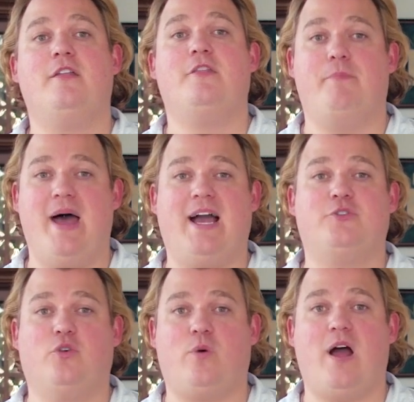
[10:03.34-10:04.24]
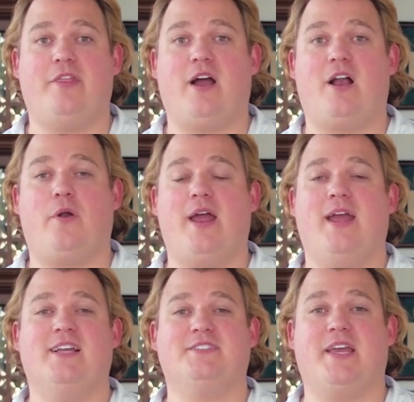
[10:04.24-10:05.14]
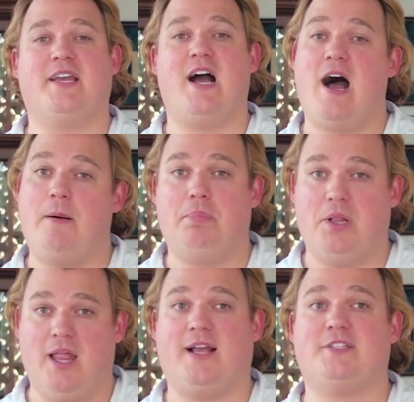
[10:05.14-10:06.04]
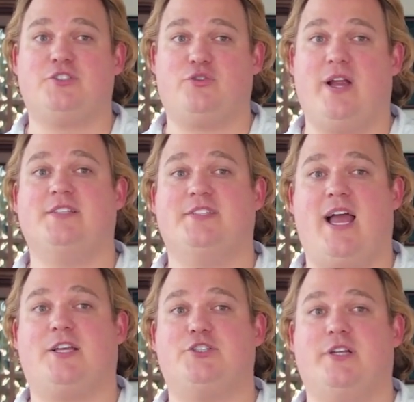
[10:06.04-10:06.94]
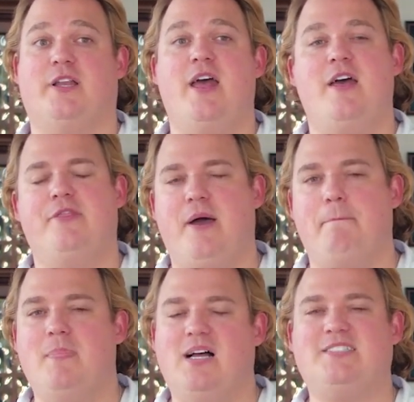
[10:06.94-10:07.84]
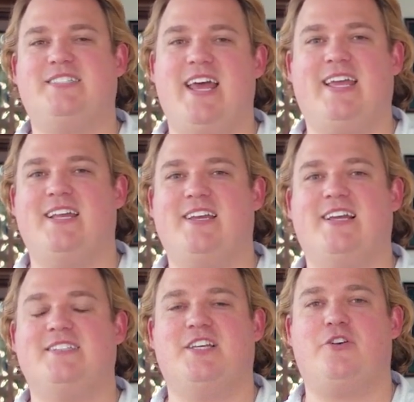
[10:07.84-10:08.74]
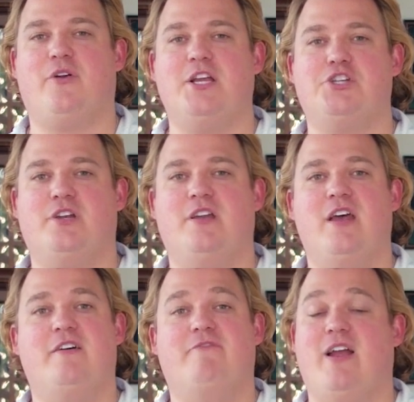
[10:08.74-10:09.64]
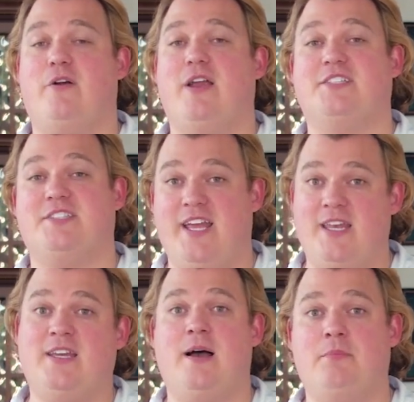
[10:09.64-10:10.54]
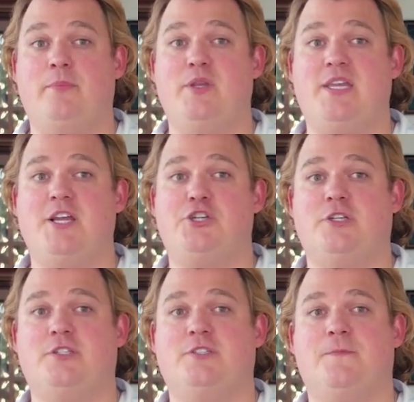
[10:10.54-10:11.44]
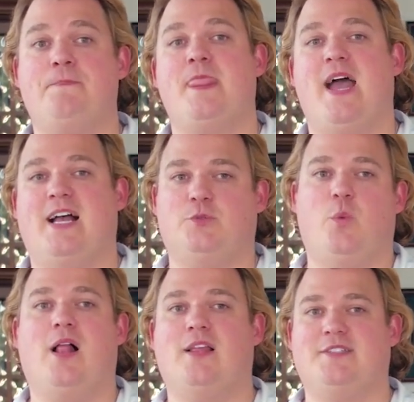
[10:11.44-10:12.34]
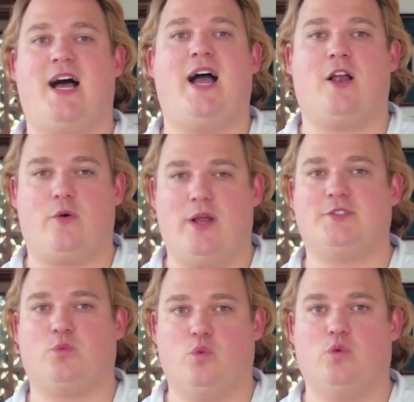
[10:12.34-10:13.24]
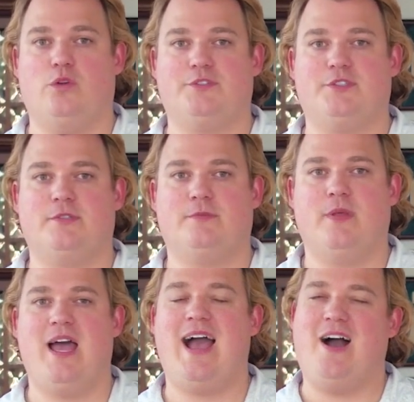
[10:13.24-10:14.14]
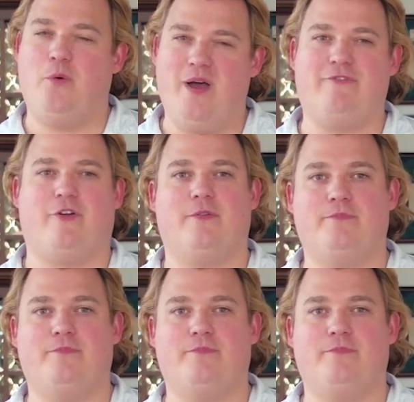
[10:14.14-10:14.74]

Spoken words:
the Backdoor Roth IRA is a complex transaction that must take into consideration various income limitations, as well as IRS rules. However,